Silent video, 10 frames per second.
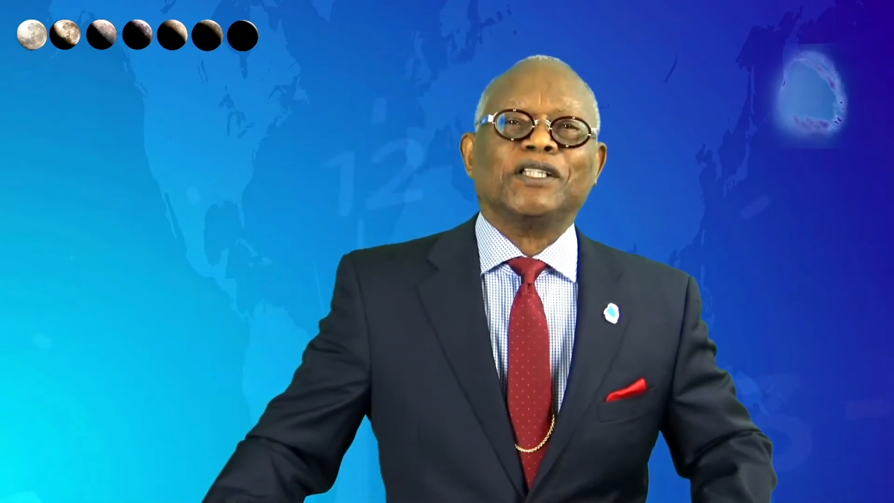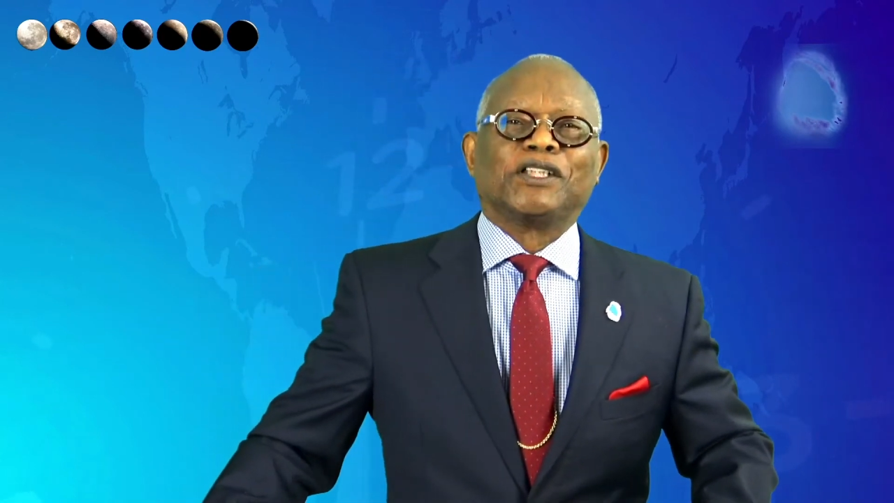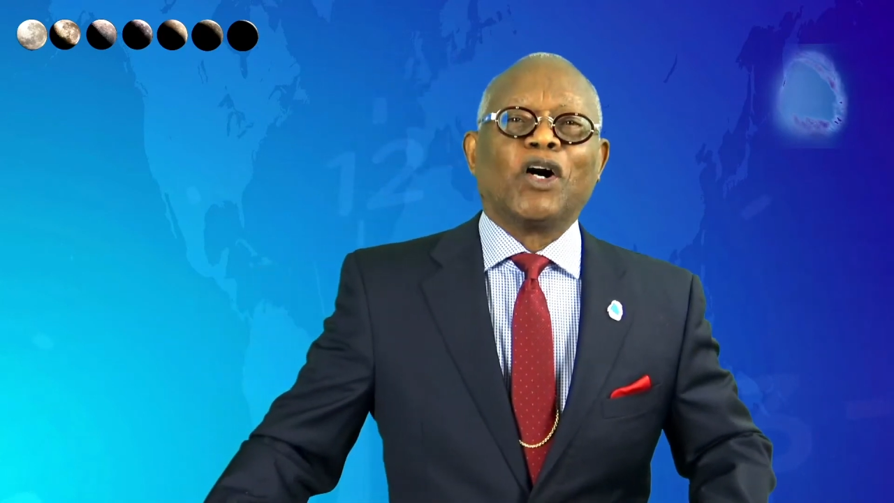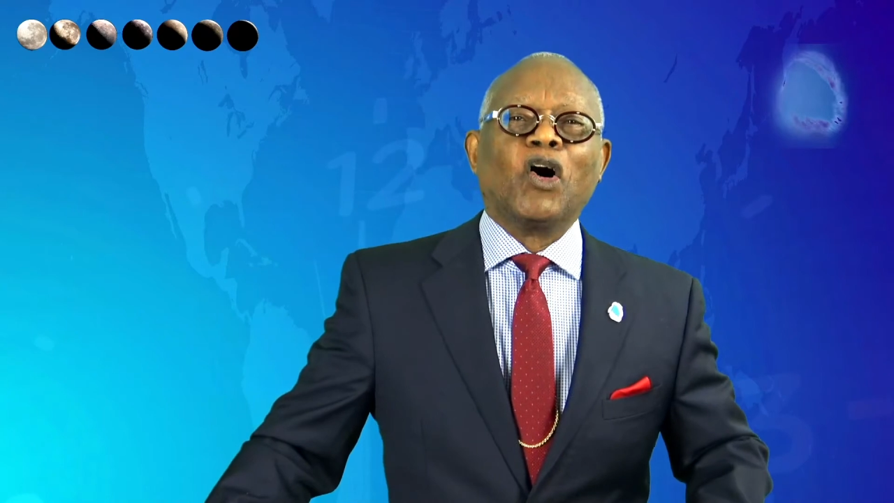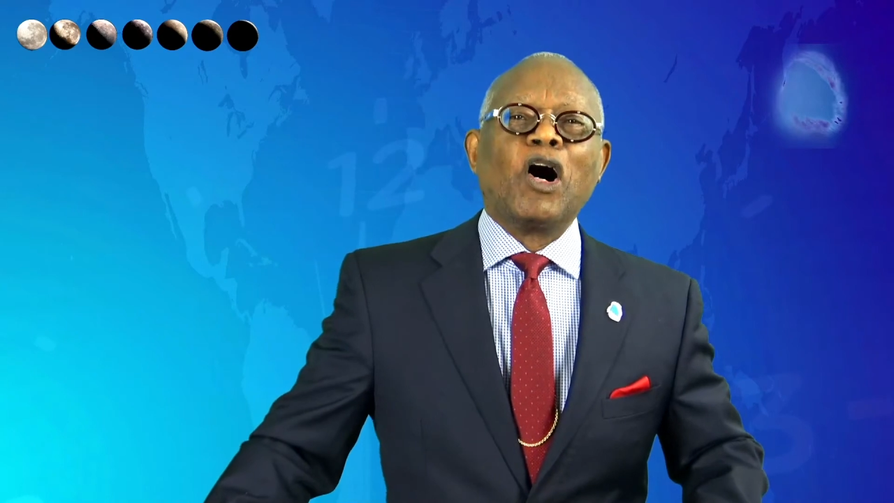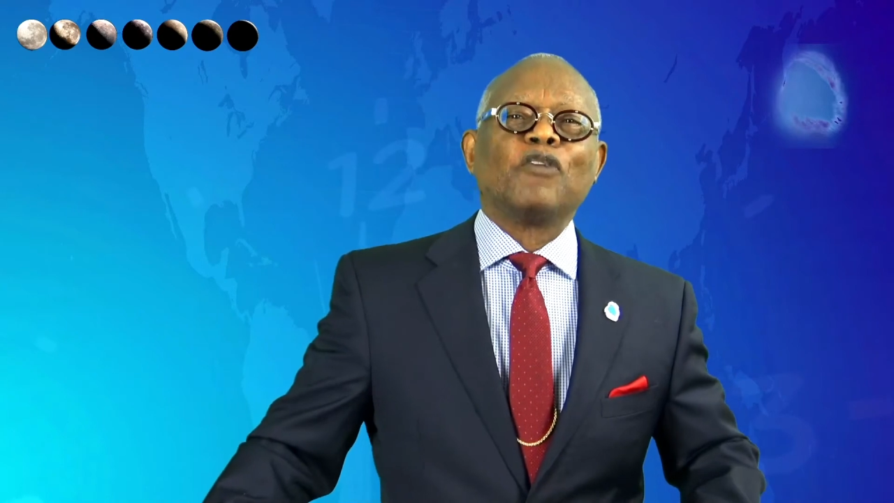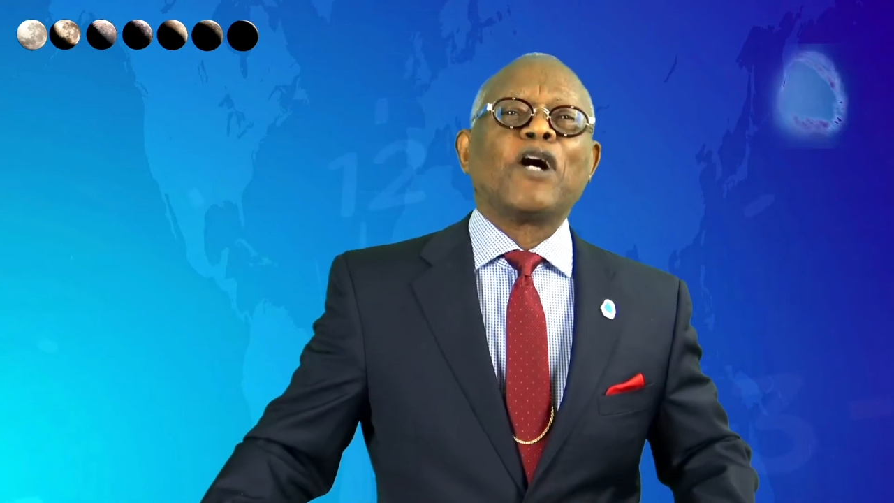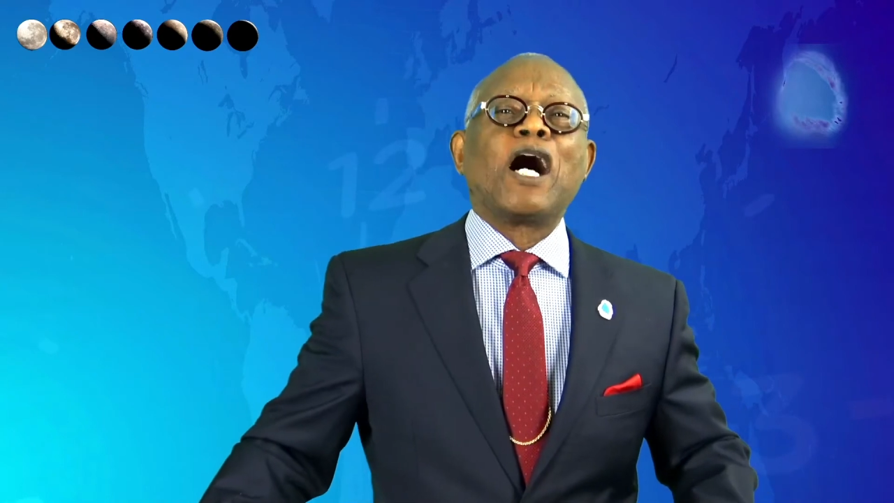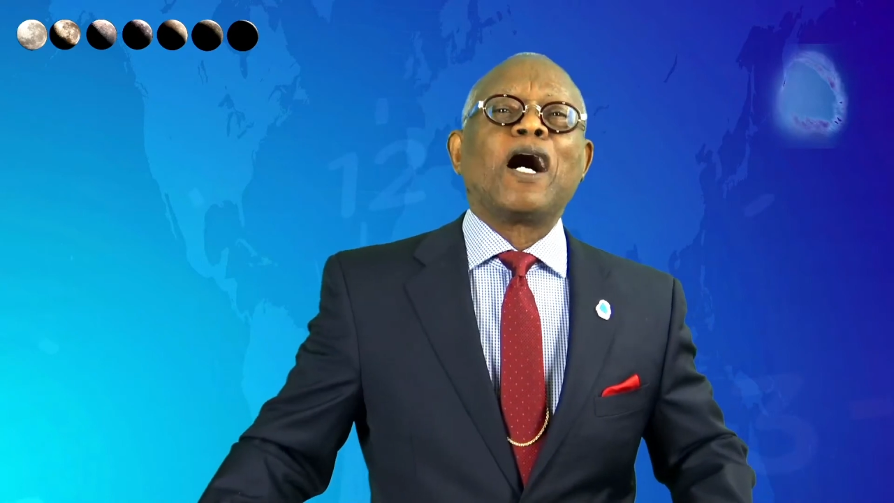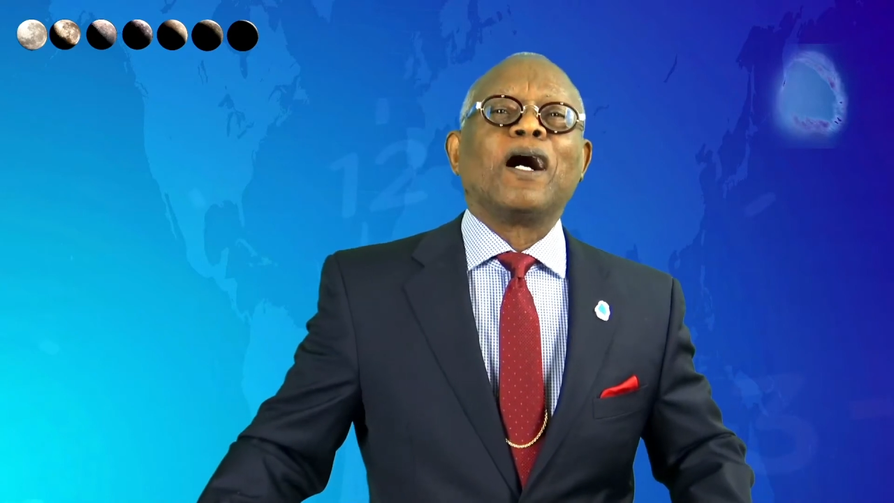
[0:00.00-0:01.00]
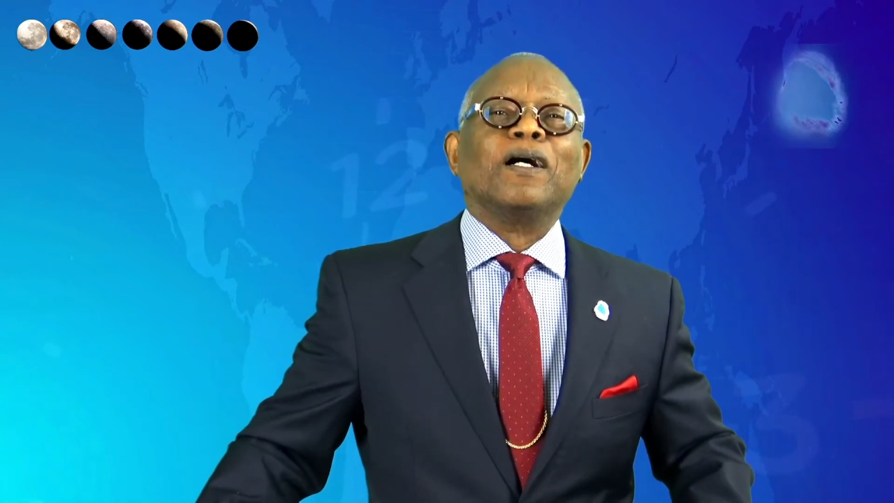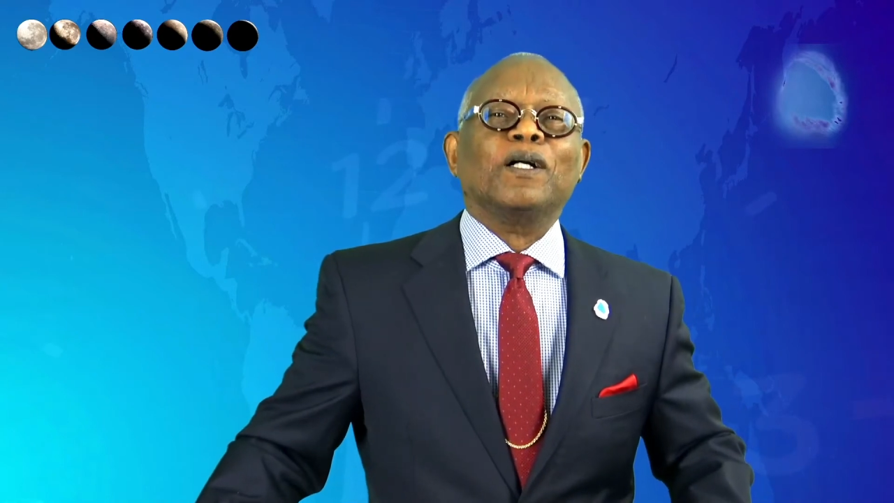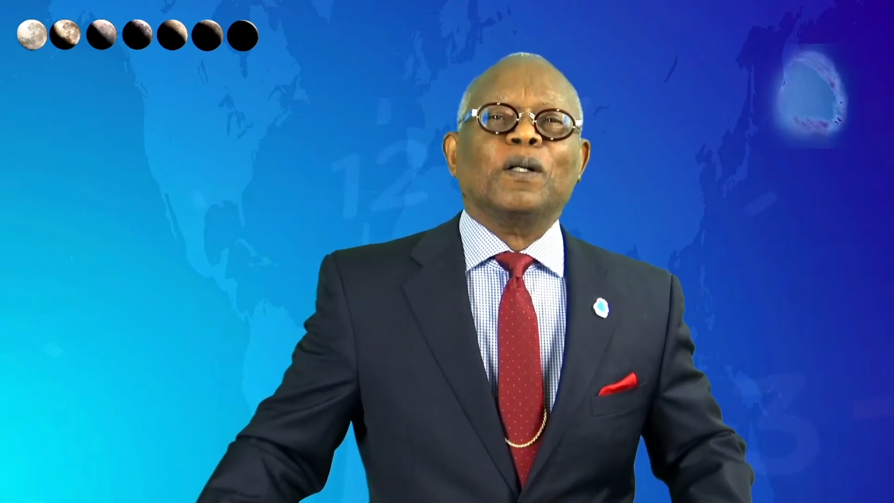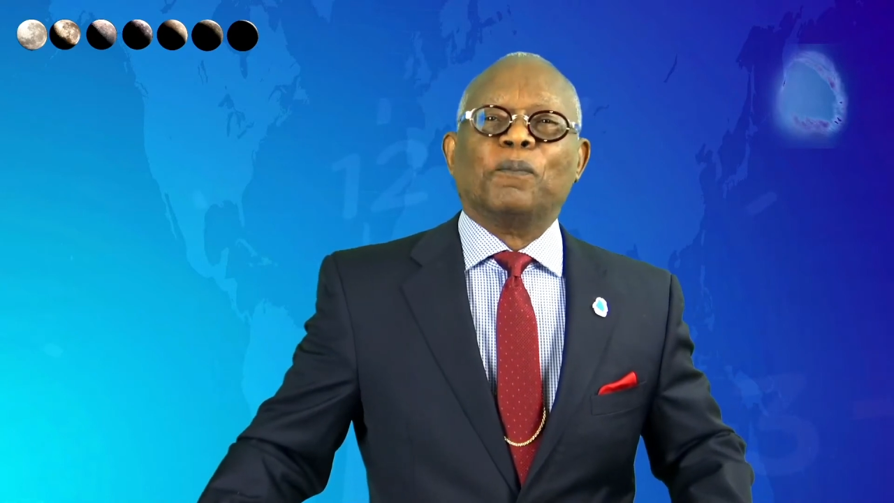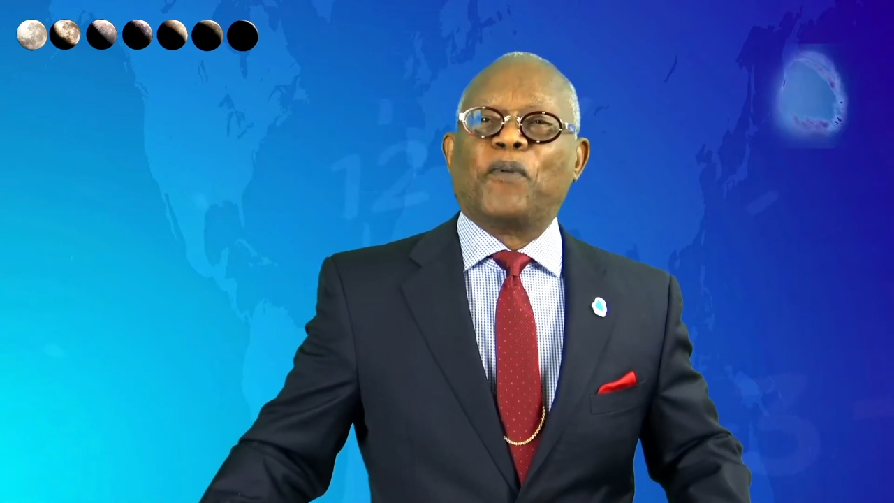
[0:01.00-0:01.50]
Jehovah
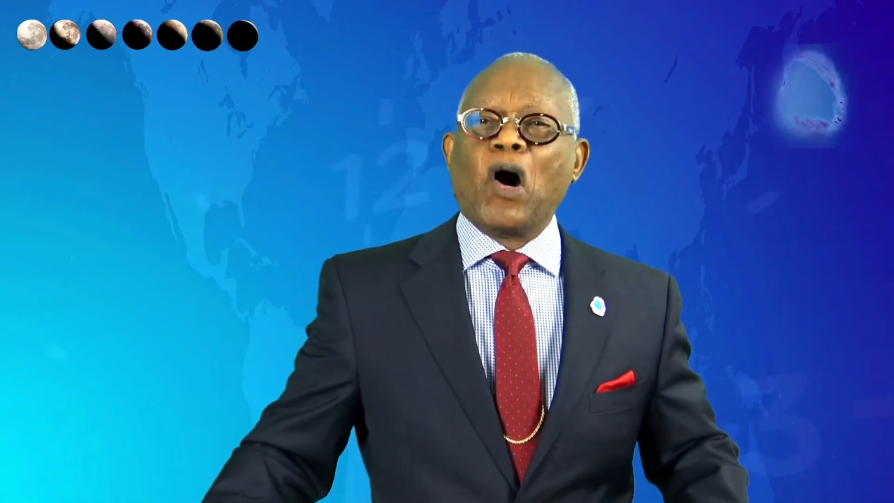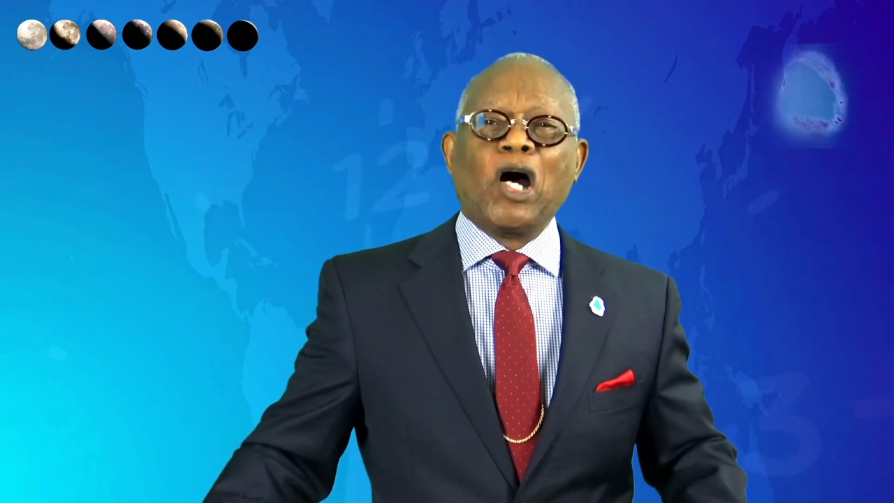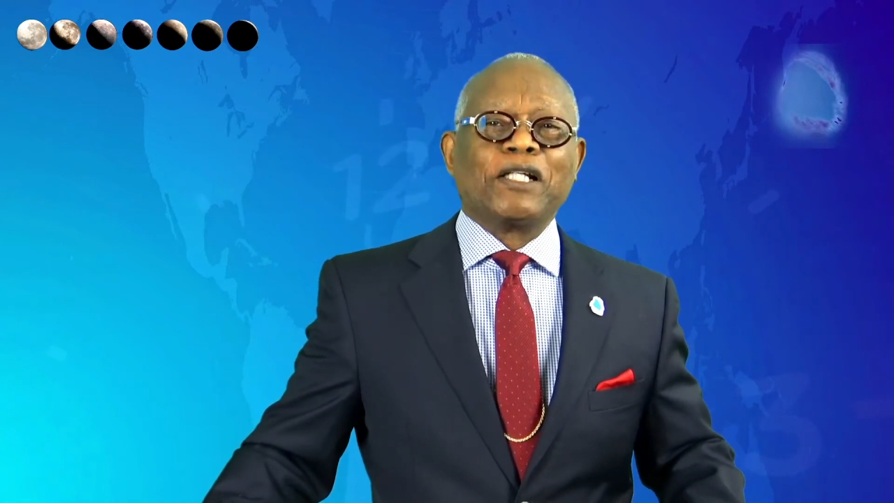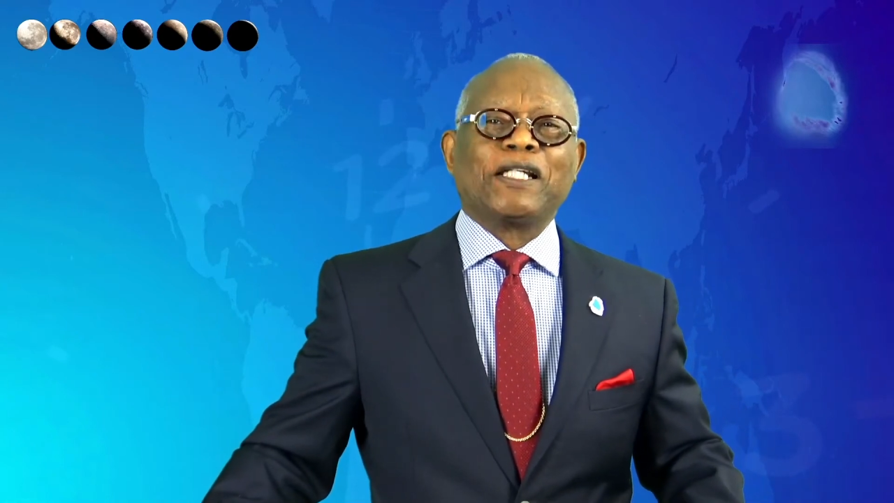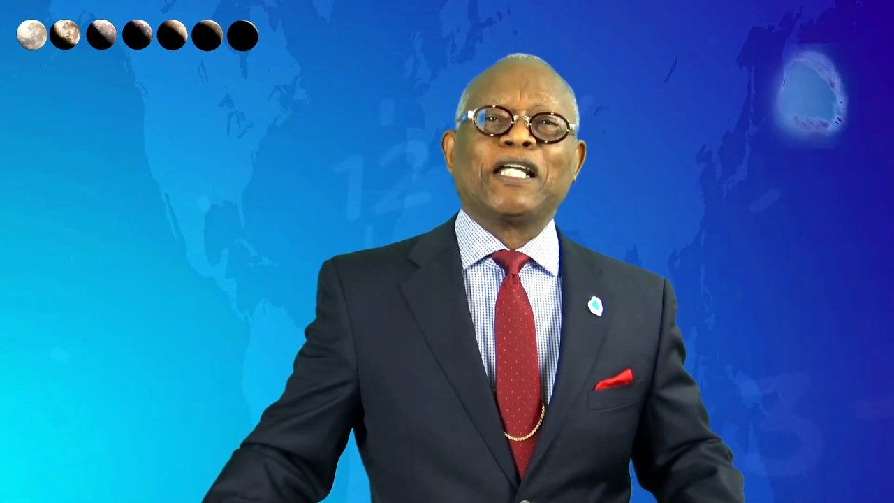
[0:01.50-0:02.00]
born